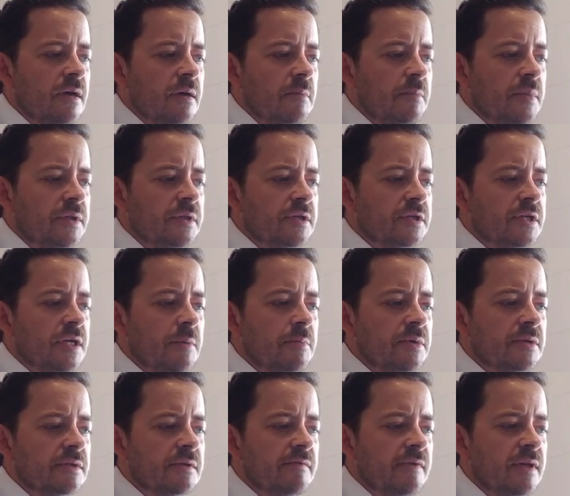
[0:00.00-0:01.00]
but the
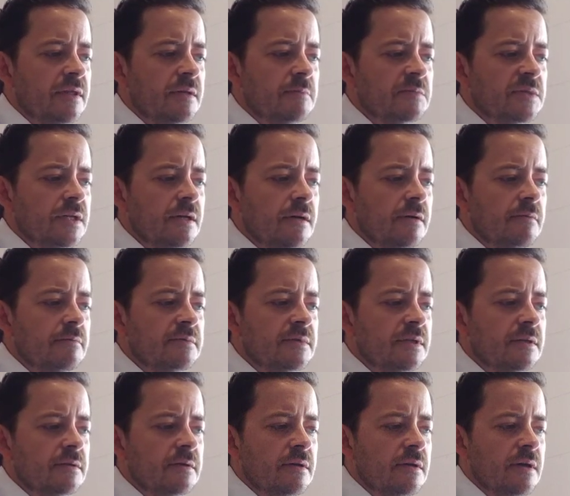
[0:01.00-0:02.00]
shepherds fed themselves,
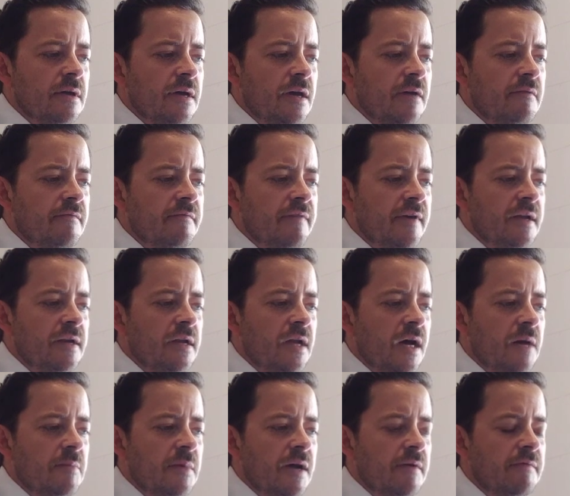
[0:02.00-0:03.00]
and fed
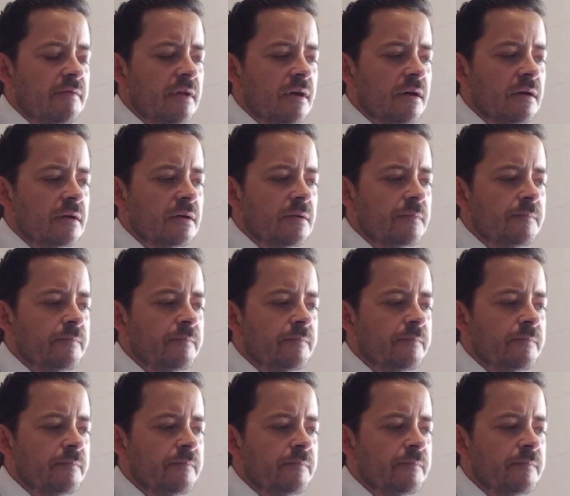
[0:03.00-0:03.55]
not my flock.